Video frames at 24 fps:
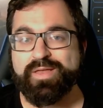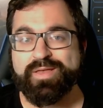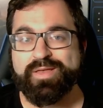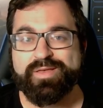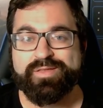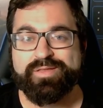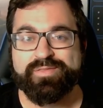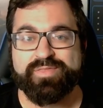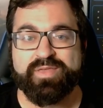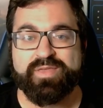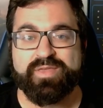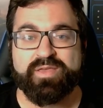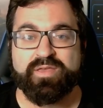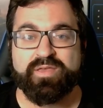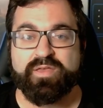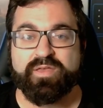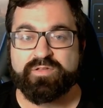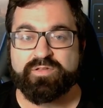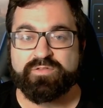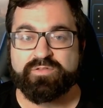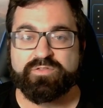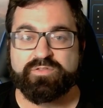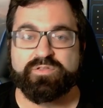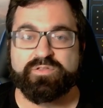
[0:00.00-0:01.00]
the
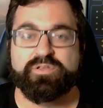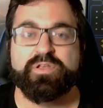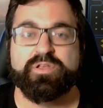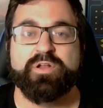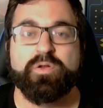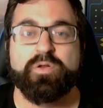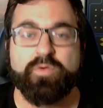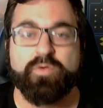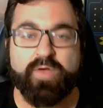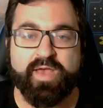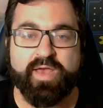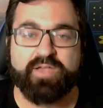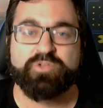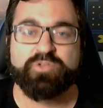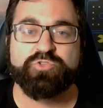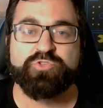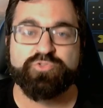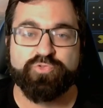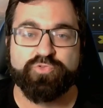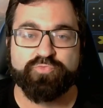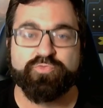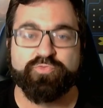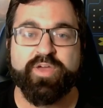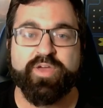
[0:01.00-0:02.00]

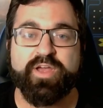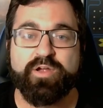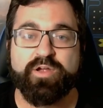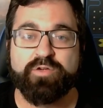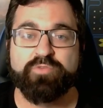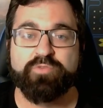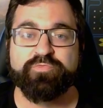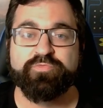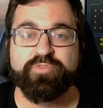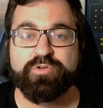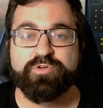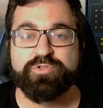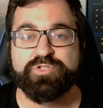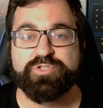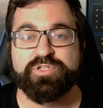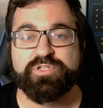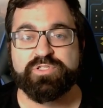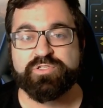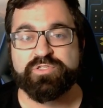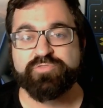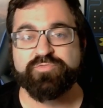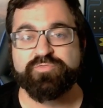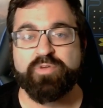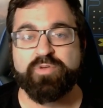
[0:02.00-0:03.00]
extra rare
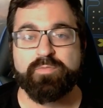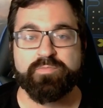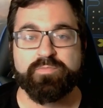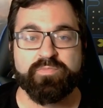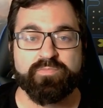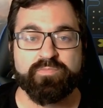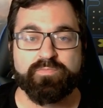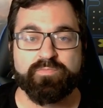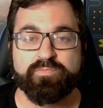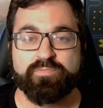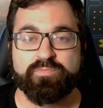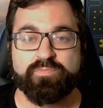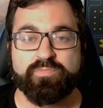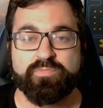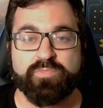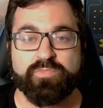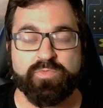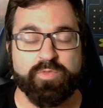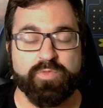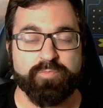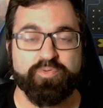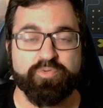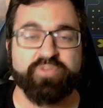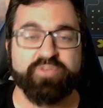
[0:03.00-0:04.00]
versions from
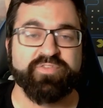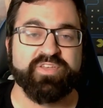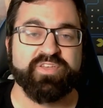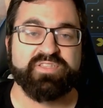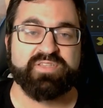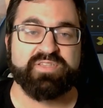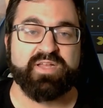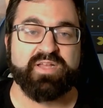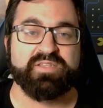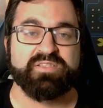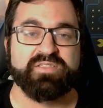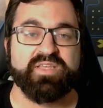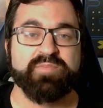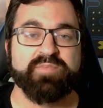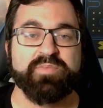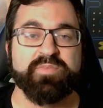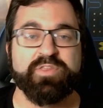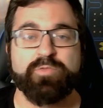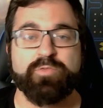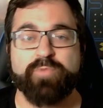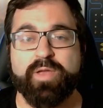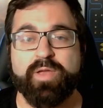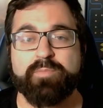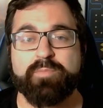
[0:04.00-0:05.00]
the previous sets. Give me
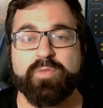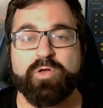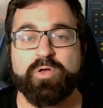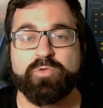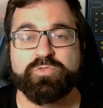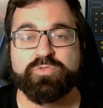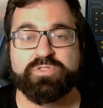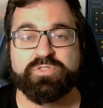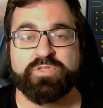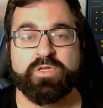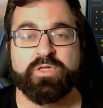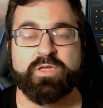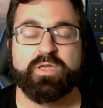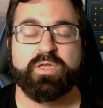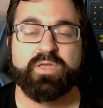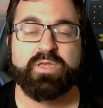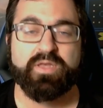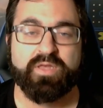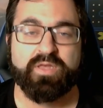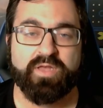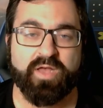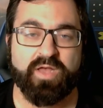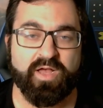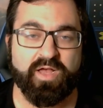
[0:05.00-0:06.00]
the rainbows,
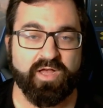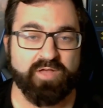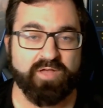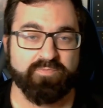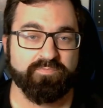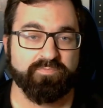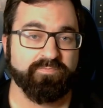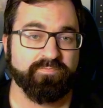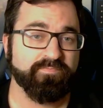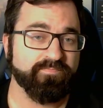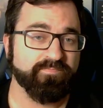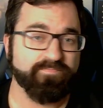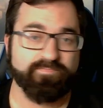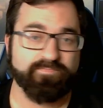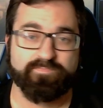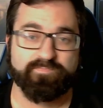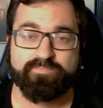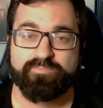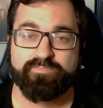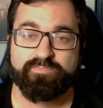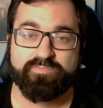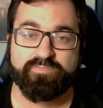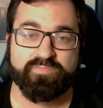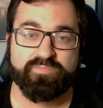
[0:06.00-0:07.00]
and
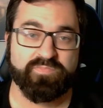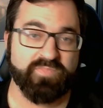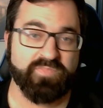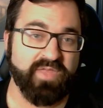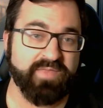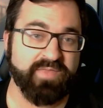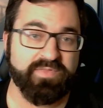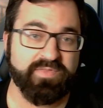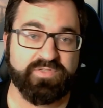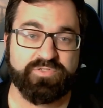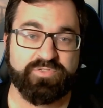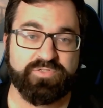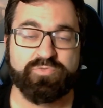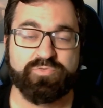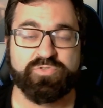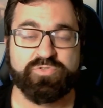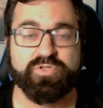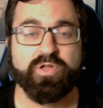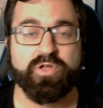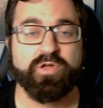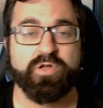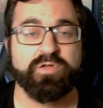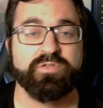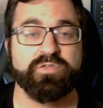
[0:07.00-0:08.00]
the 2
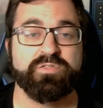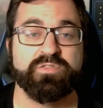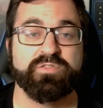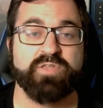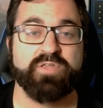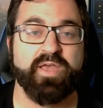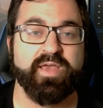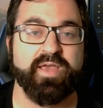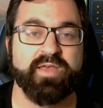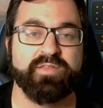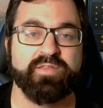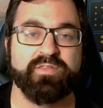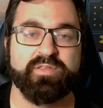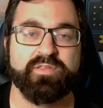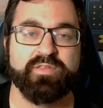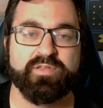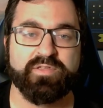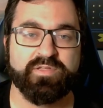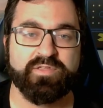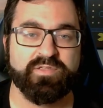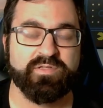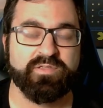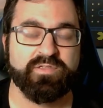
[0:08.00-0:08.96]
stars, and the